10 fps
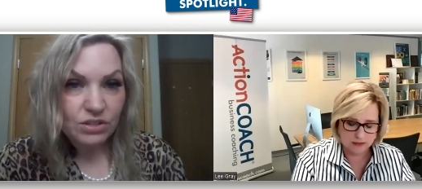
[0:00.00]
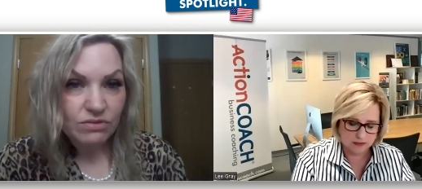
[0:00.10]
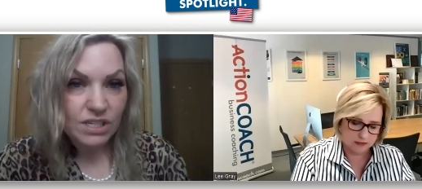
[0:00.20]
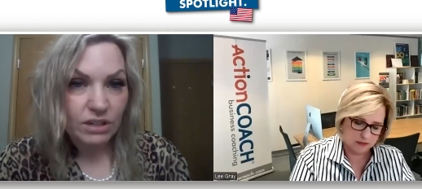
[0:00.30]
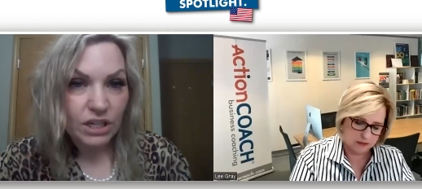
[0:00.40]

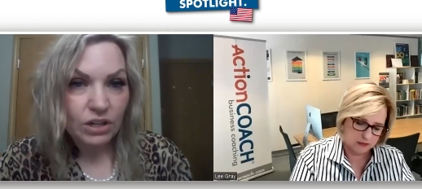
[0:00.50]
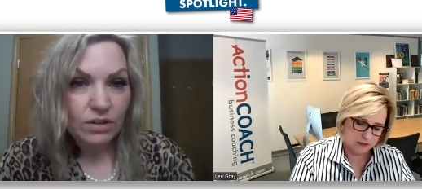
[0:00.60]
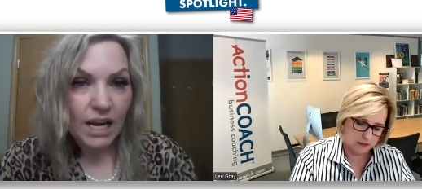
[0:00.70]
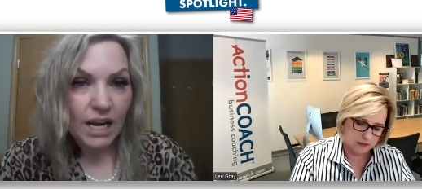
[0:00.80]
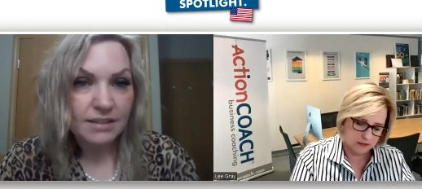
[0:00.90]

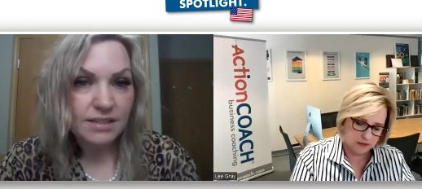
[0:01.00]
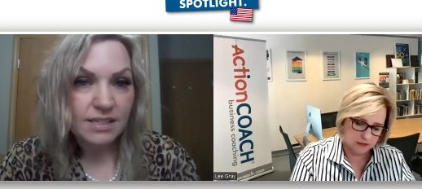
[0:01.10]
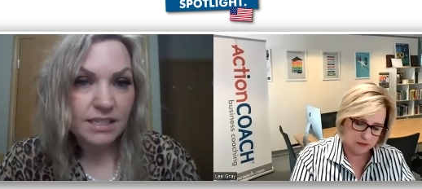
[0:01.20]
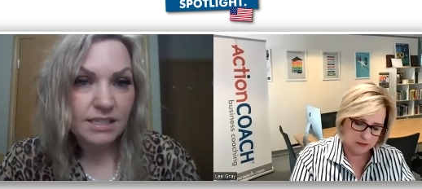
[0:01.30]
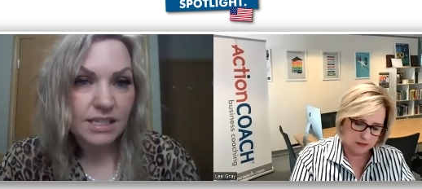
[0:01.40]

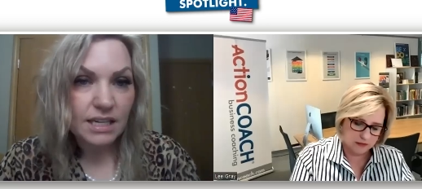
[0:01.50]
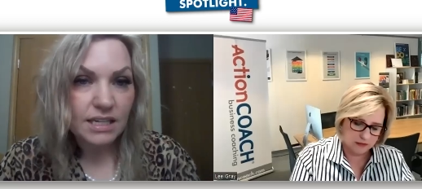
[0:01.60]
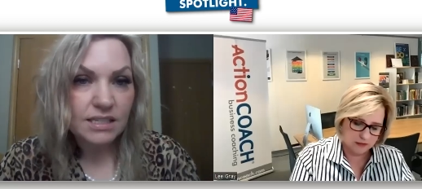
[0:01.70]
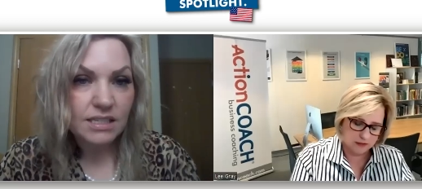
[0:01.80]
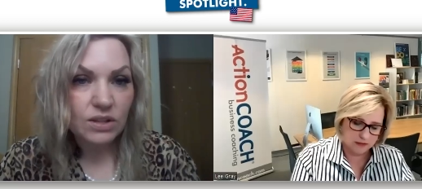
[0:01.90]

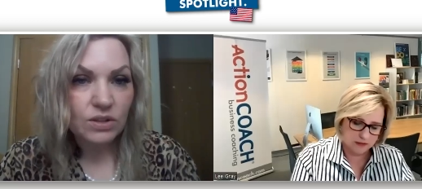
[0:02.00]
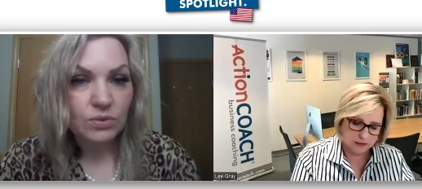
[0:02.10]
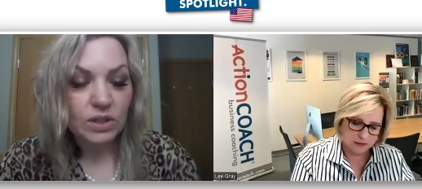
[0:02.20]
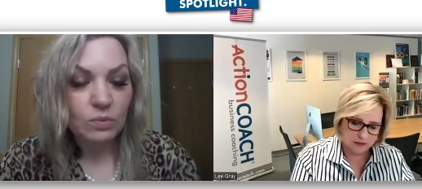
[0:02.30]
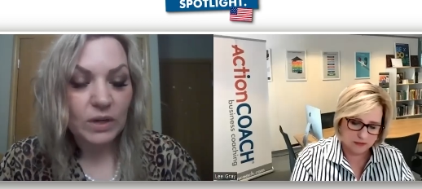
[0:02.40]

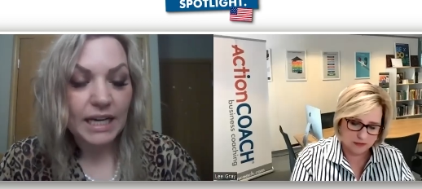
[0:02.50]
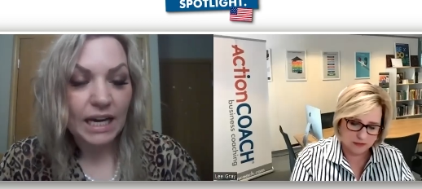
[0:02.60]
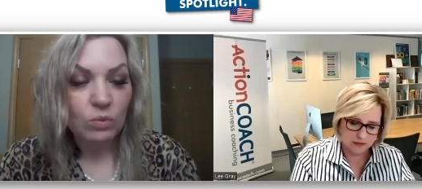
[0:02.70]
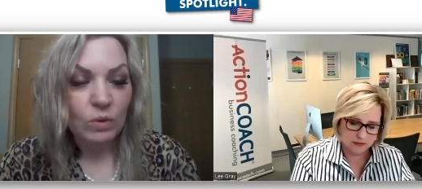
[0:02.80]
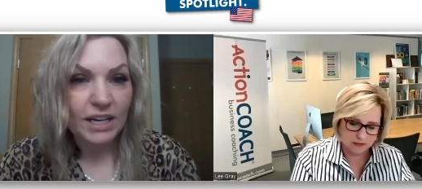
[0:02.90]

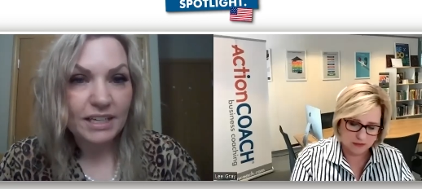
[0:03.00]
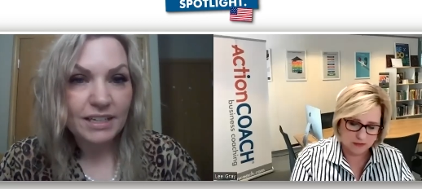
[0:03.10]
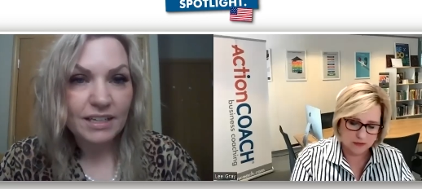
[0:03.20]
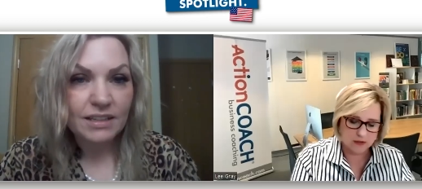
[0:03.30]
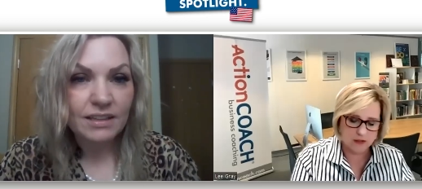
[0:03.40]
Speaker 1: 620-966-3181.
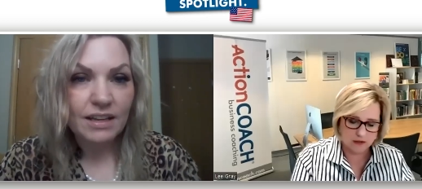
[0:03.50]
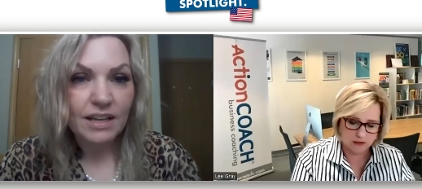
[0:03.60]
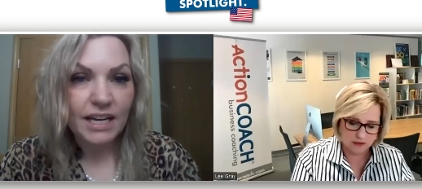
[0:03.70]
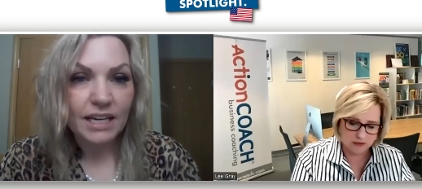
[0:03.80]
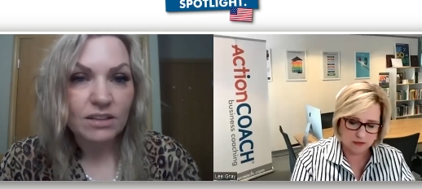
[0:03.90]
And,
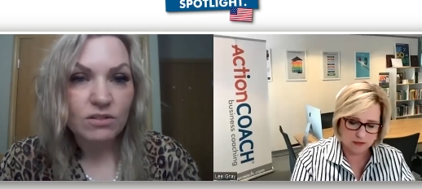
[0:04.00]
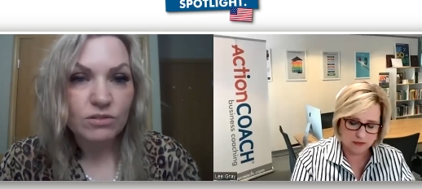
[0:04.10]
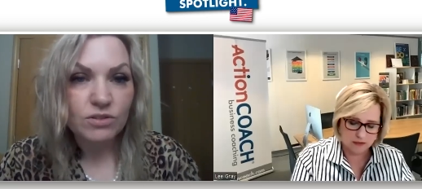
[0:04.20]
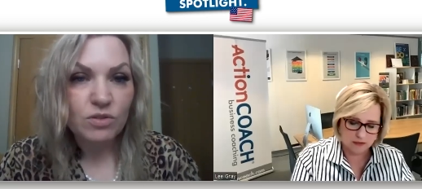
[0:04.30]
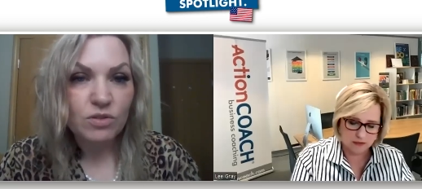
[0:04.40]
and those are
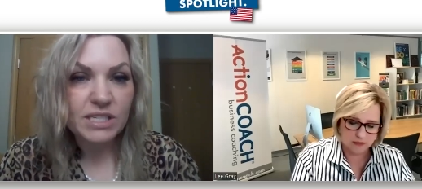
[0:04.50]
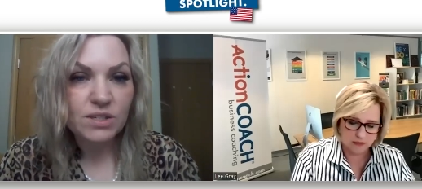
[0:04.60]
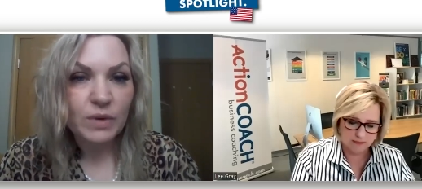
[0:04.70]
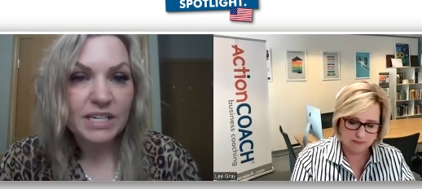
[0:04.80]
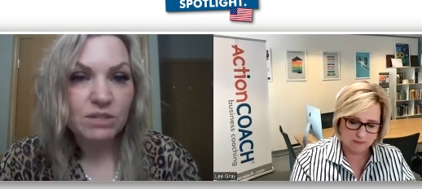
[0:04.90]
the best
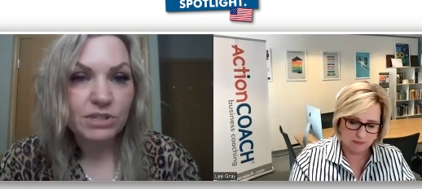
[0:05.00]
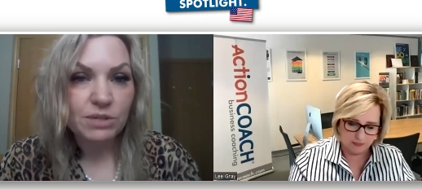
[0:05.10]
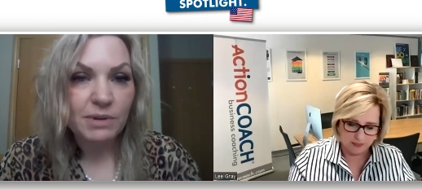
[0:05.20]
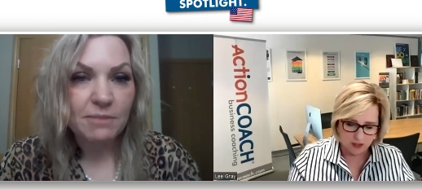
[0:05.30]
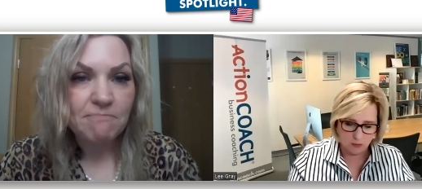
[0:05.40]
ways to reach
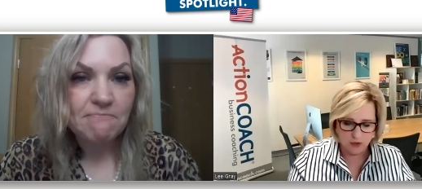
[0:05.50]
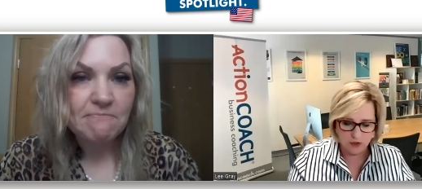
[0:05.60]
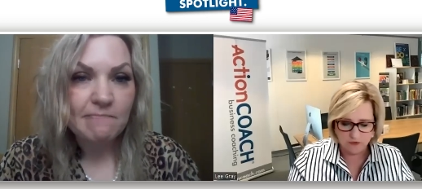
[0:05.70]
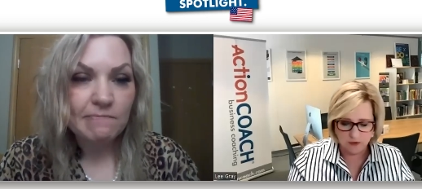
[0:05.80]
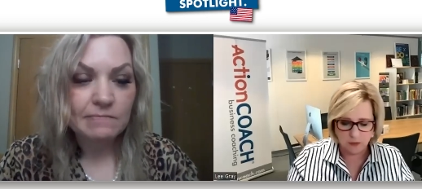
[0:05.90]
me.
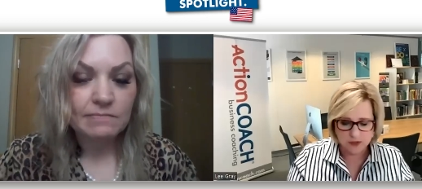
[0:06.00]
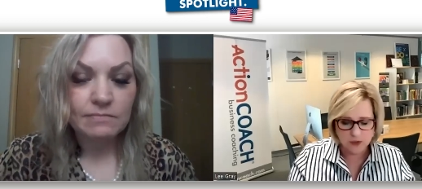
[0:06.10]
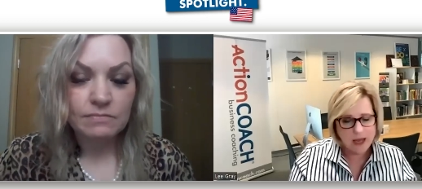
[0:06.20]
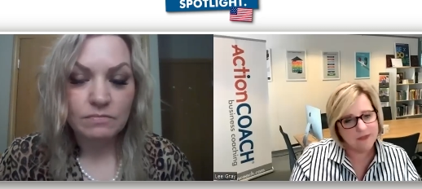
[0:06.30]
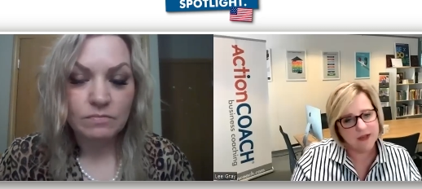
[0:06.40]
Speaker 2: Wonderful. Well, do
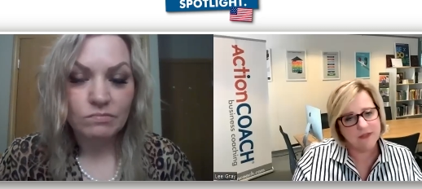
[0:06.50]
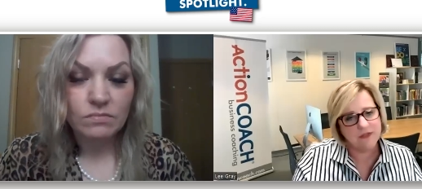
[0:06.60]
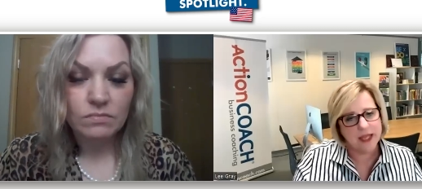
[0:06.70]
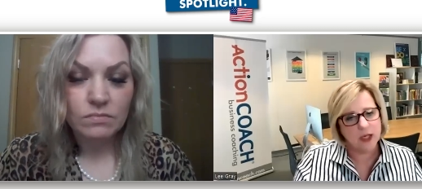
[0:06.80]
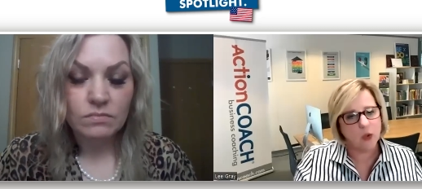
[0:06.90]
you have any
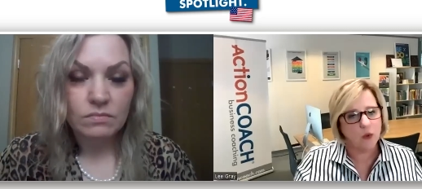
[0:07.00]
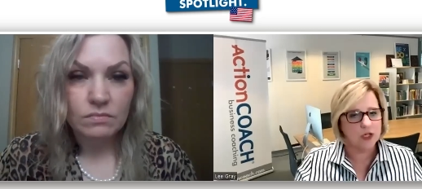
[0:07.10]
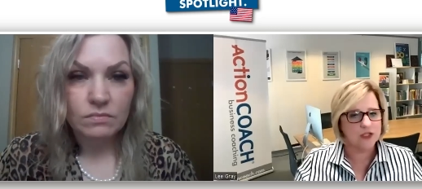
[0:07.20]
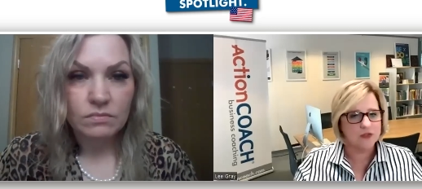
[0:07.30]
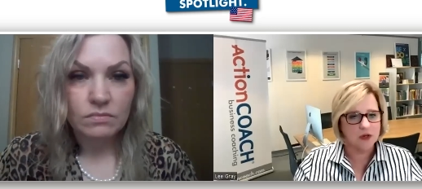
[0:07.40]
final
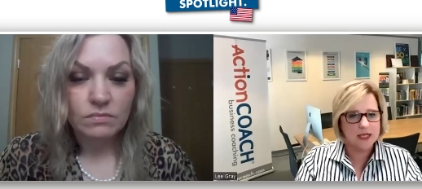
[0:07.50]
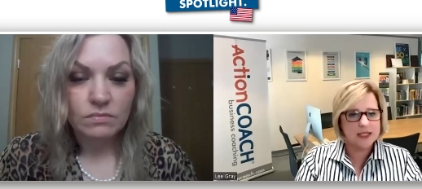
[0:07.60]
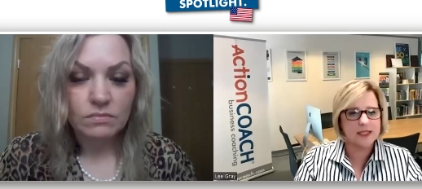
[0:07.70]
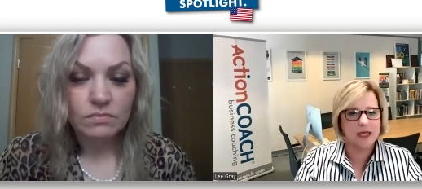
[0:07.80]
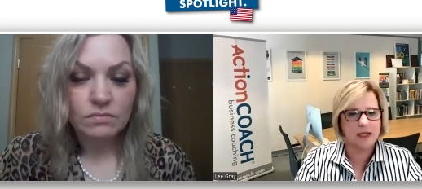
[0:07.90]
words for
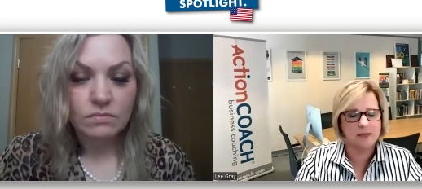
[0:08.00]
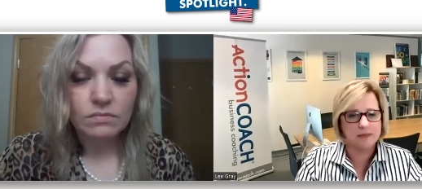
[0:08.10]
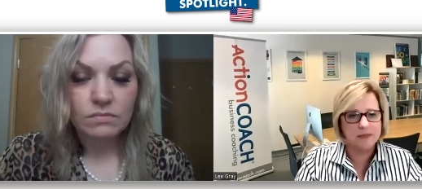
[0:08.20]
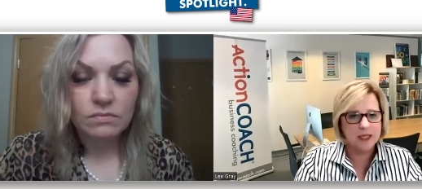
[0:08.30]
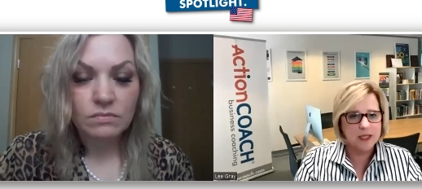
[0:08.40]
us
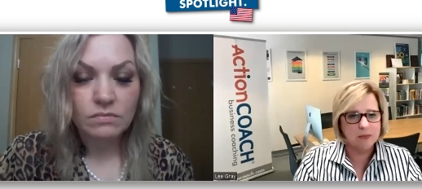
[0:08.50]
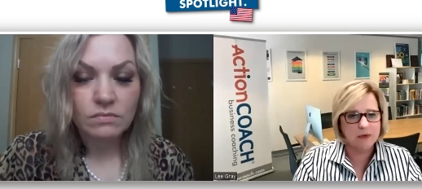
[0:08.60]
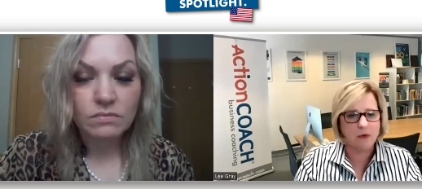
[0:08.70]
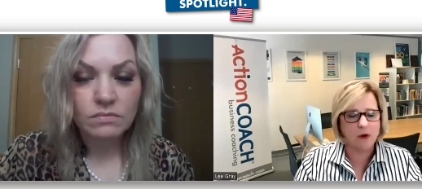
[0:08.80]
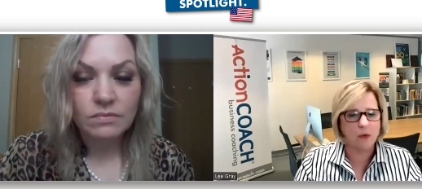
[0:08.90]
um,
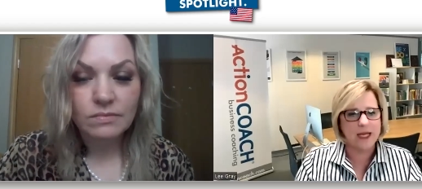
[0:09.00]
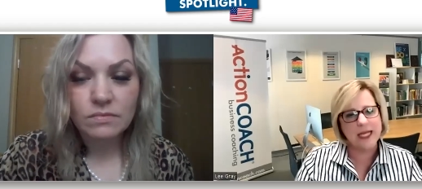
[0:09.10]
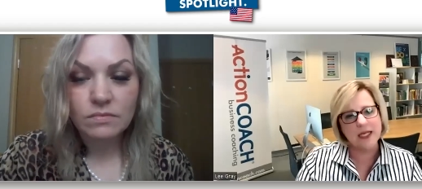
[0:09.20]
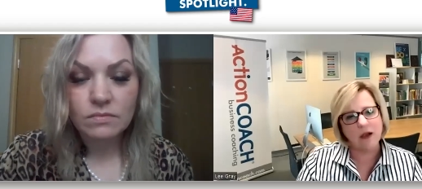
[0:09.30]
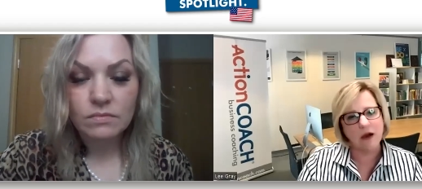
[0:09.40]
before we
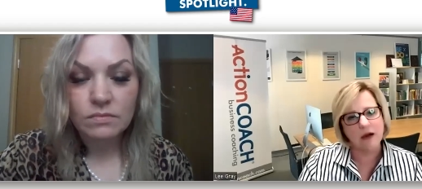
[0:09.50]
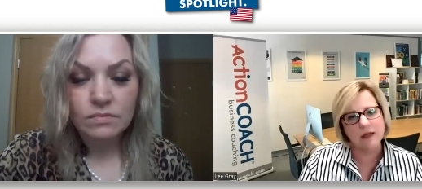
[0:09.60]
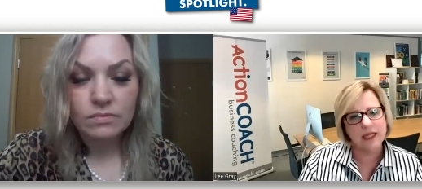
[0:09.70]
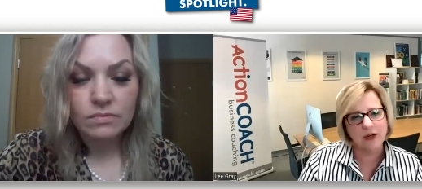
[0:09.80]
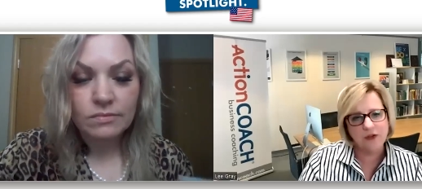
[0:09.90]
end
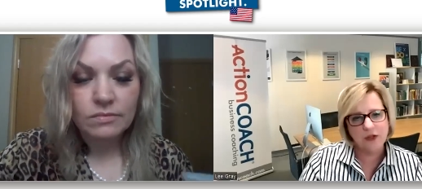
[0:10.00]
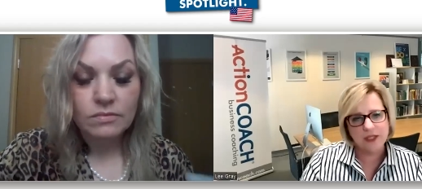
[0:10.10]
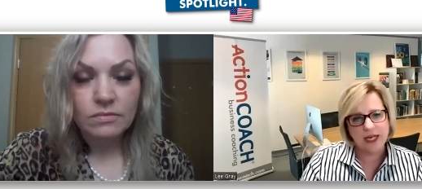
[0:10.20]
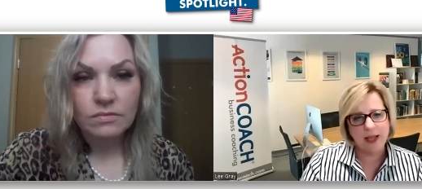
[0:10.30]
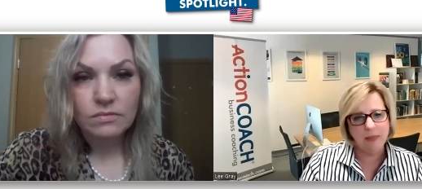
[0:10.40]
our interview
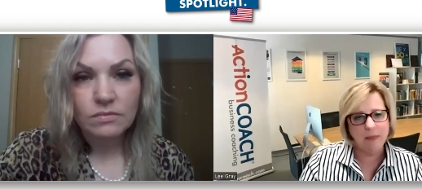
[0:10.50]
today?